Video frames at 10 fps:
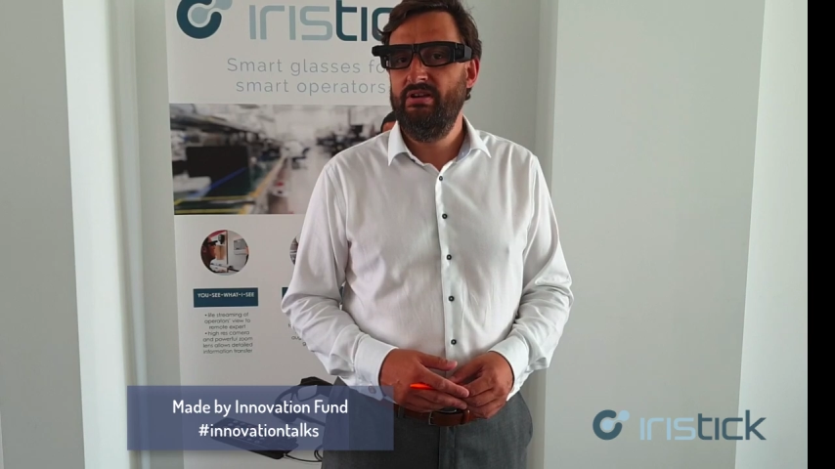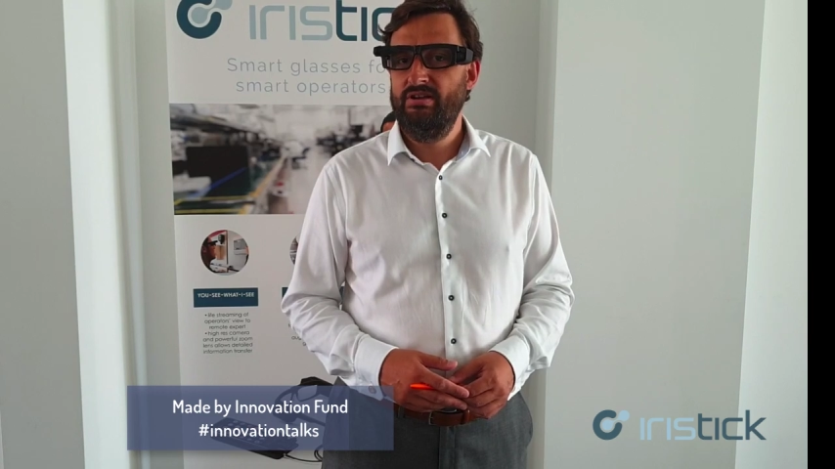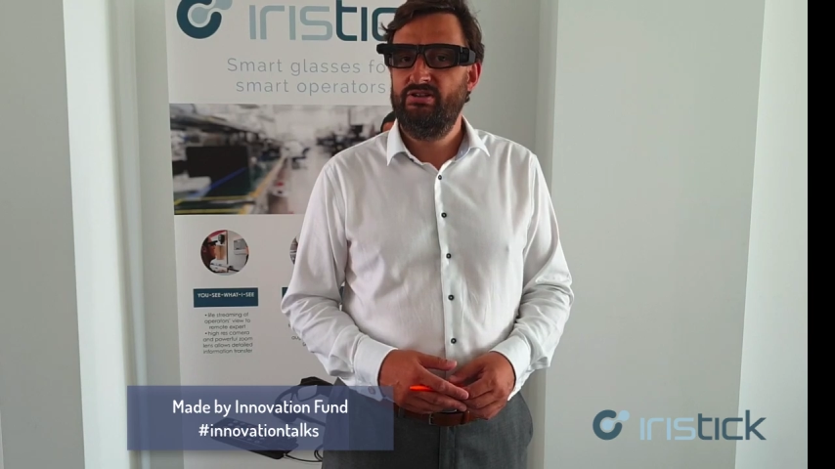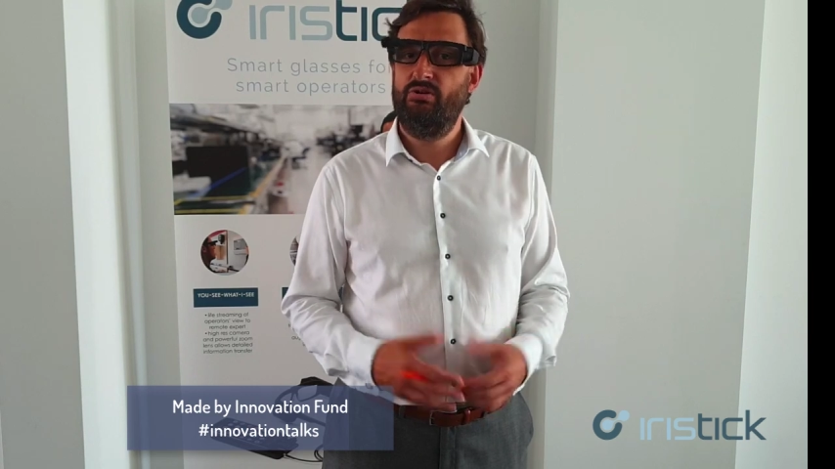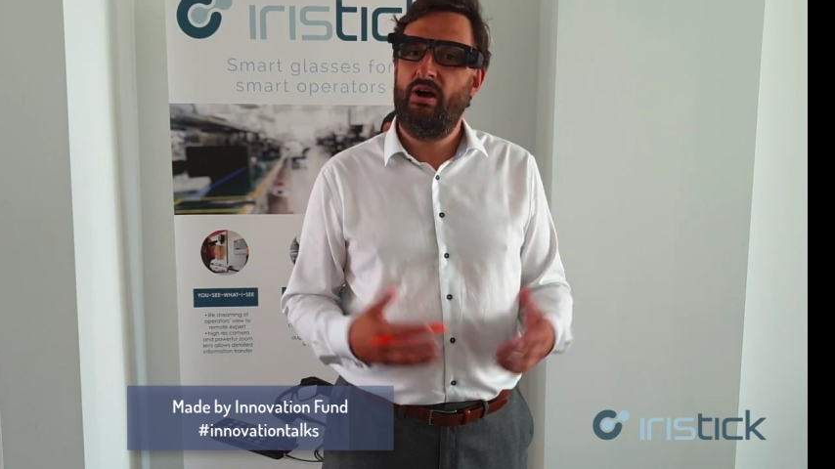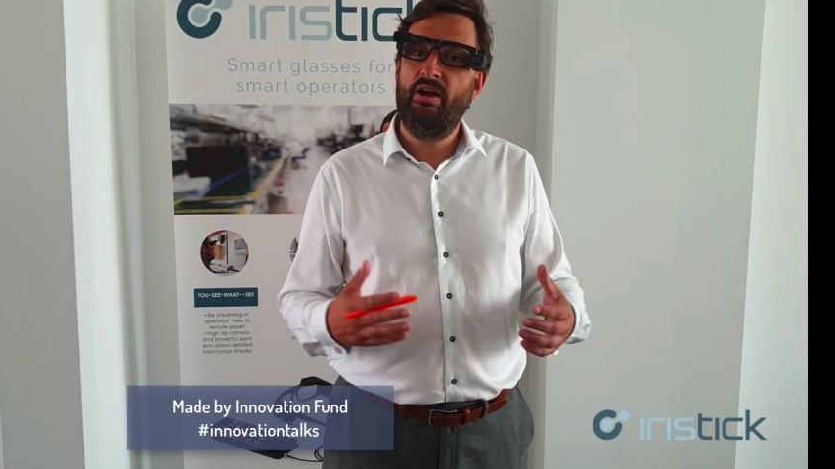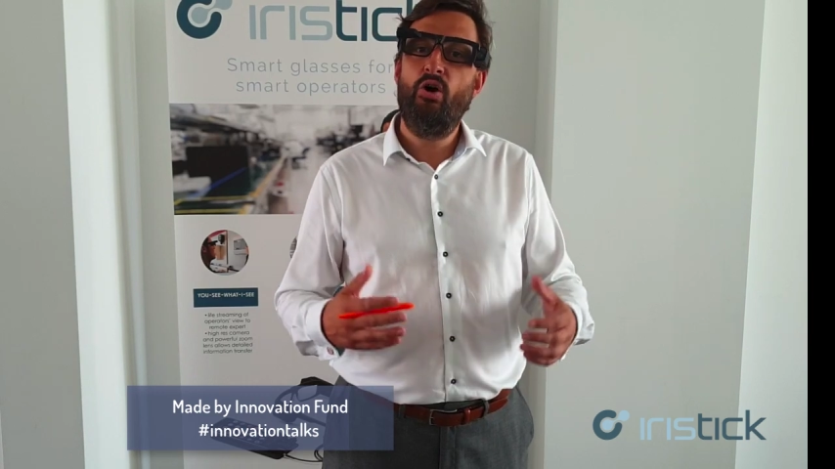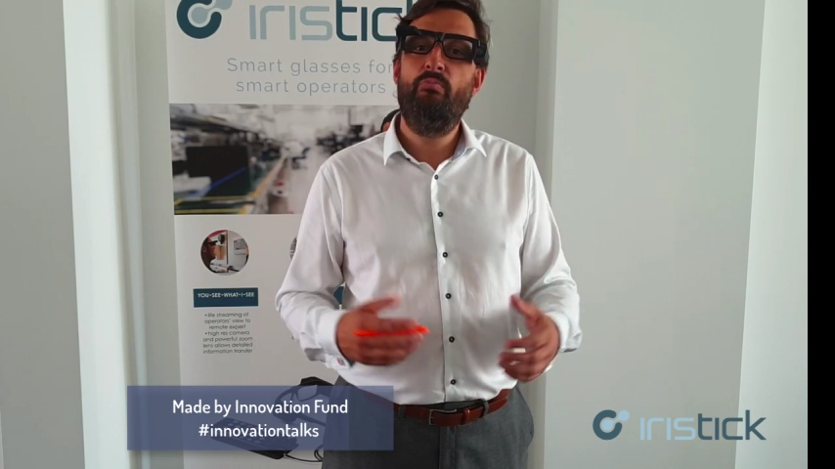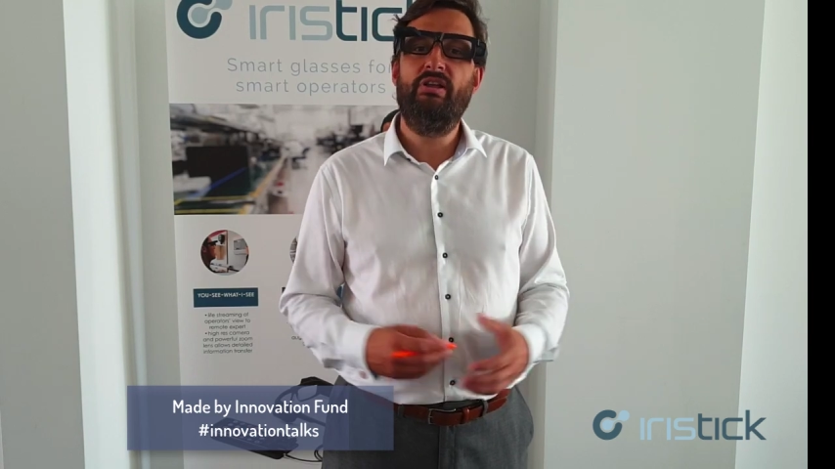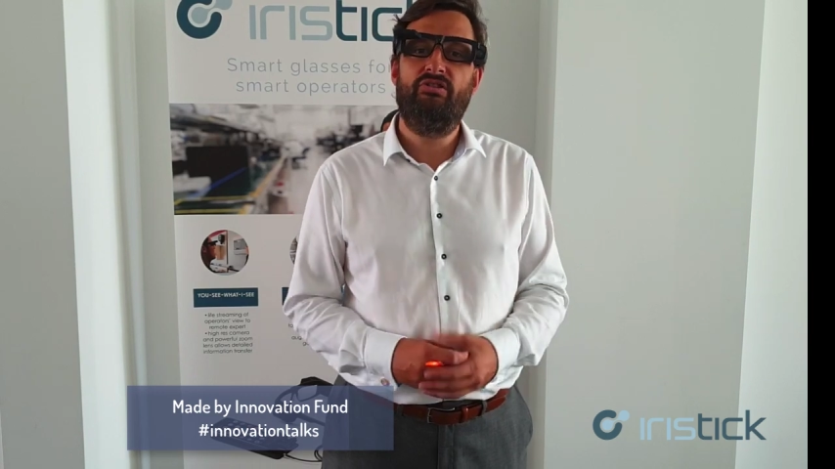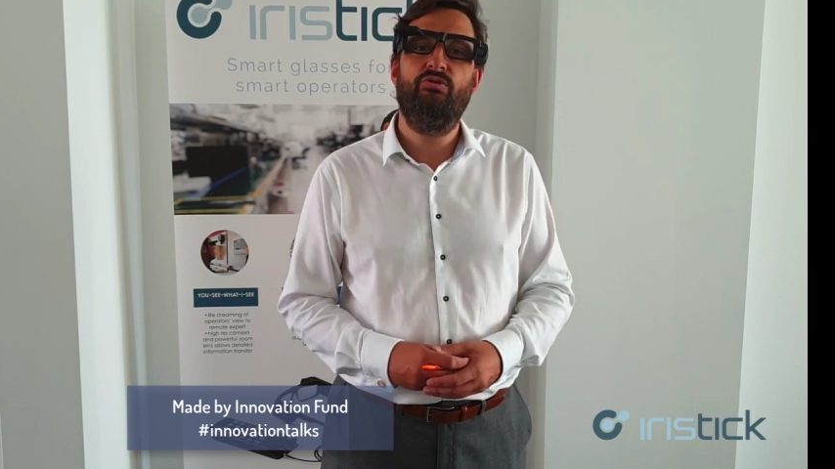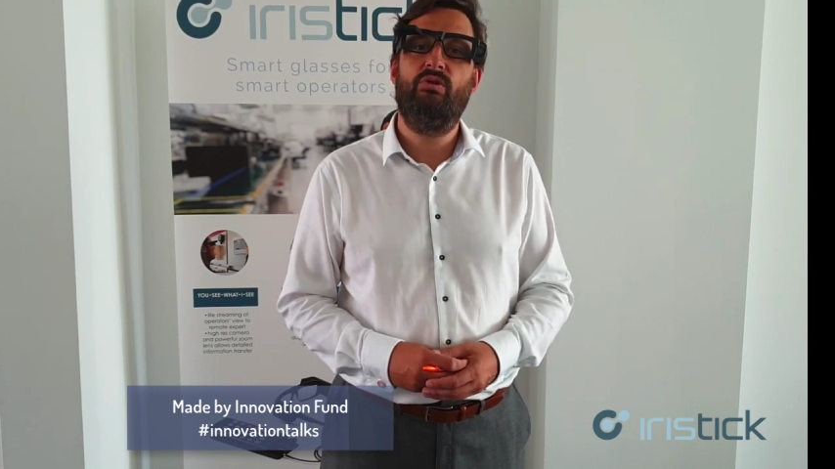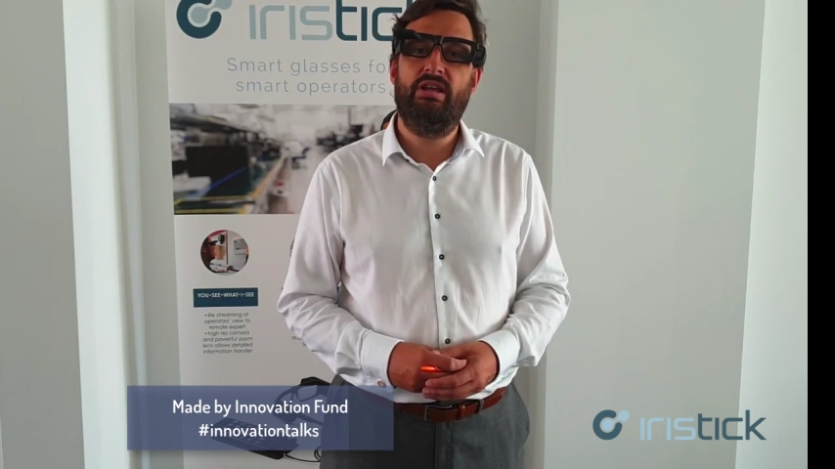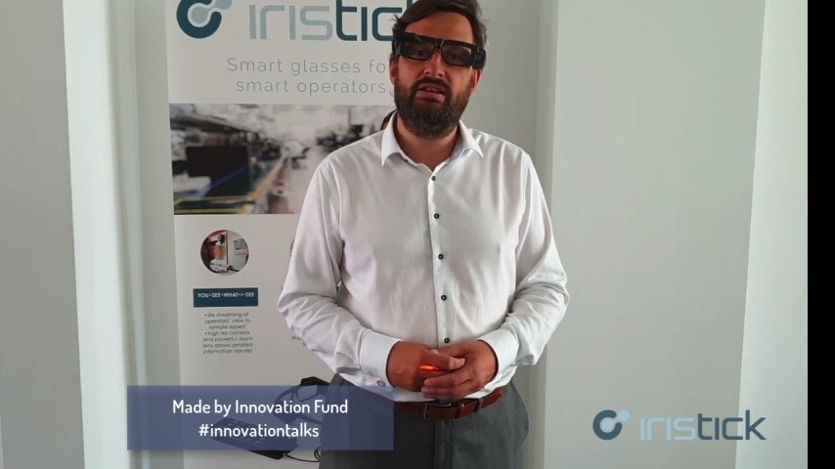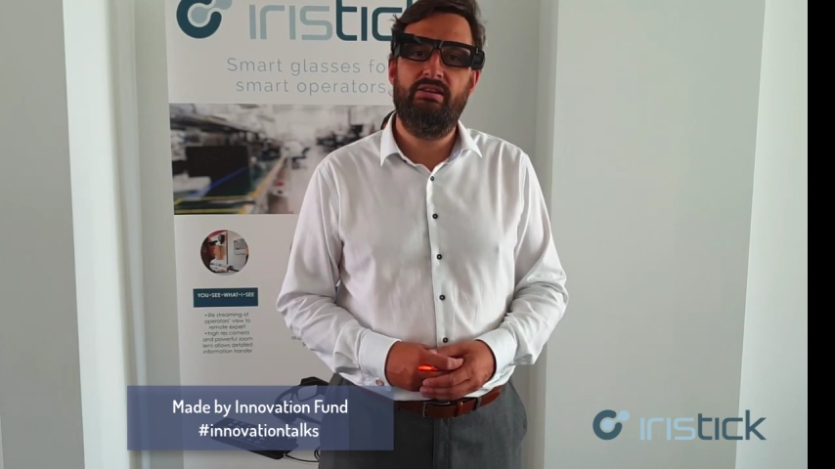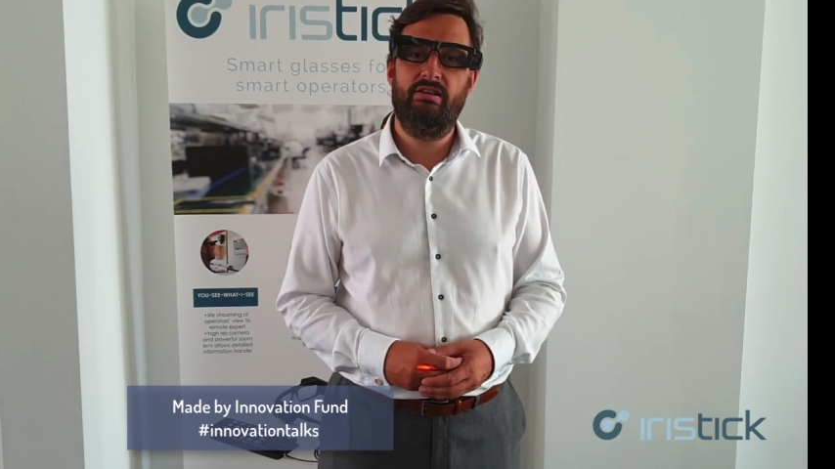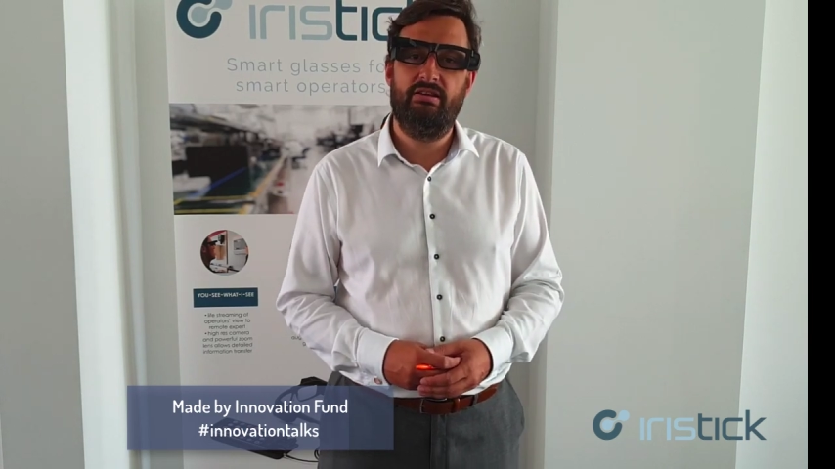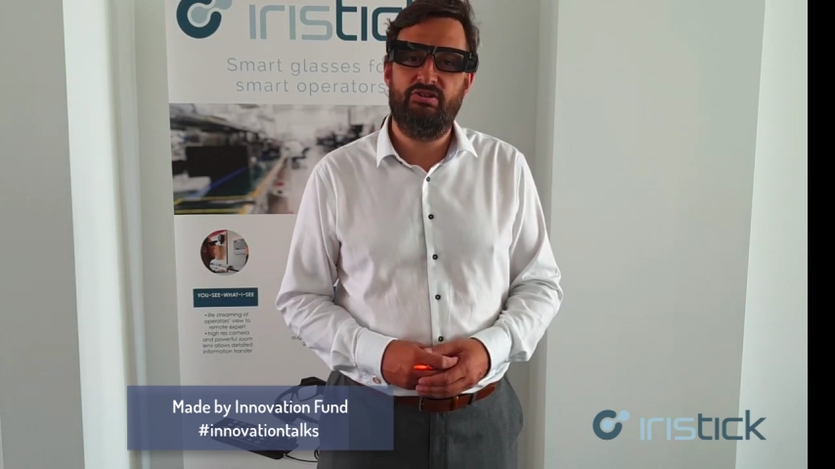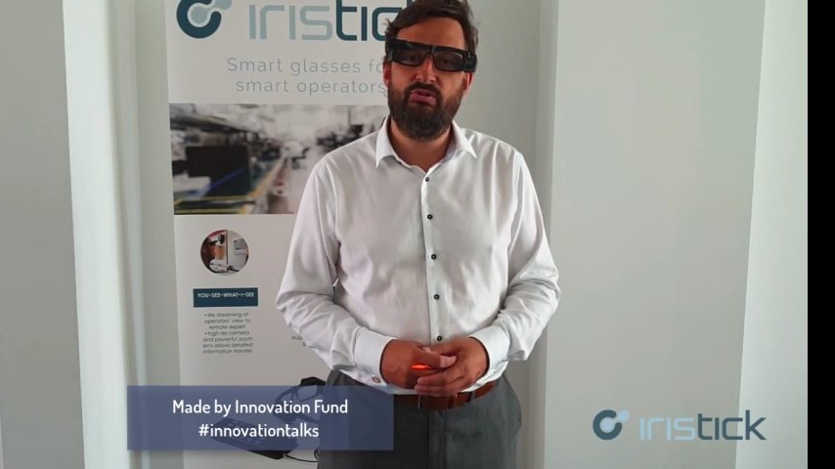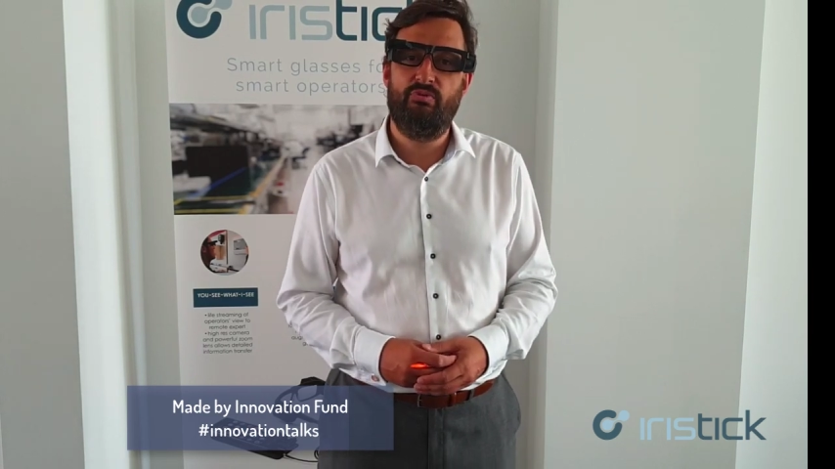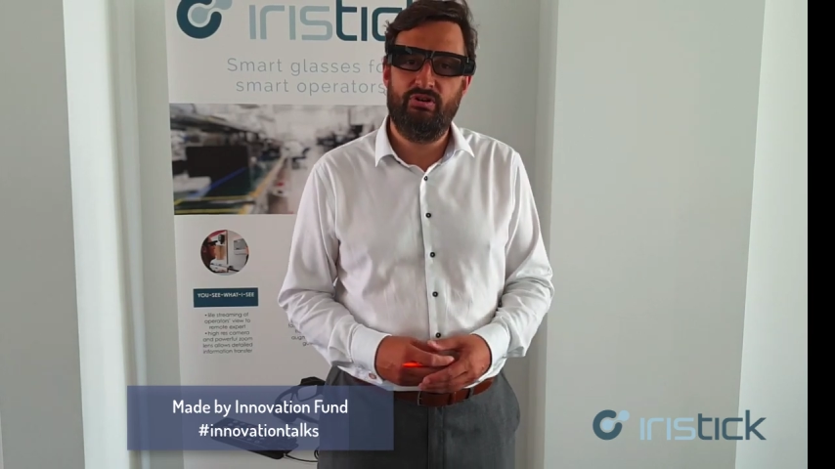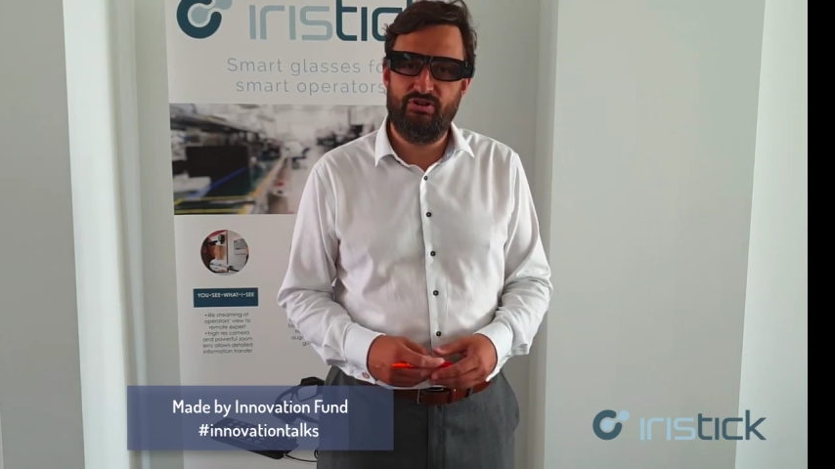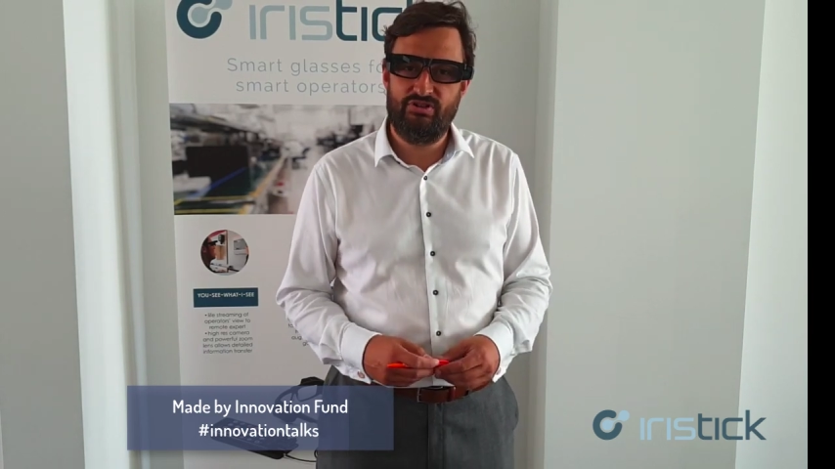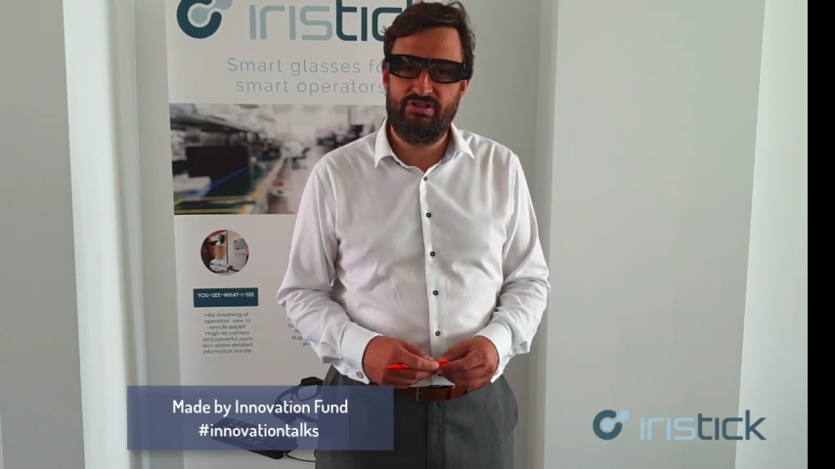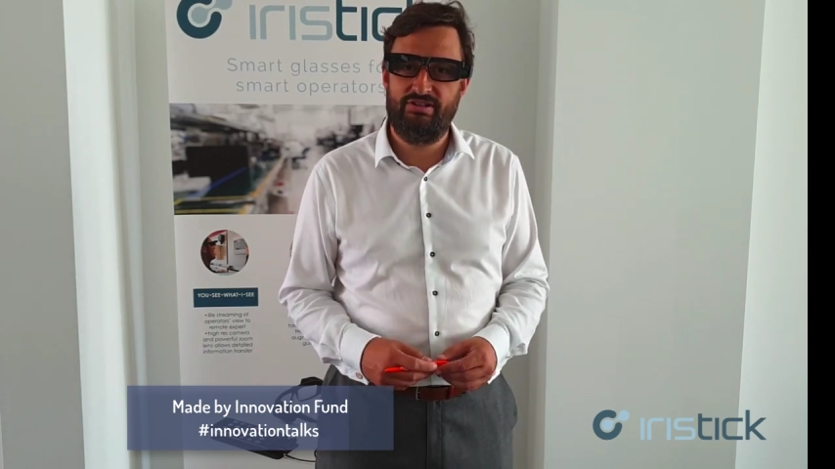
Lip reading: So I hope that you can support us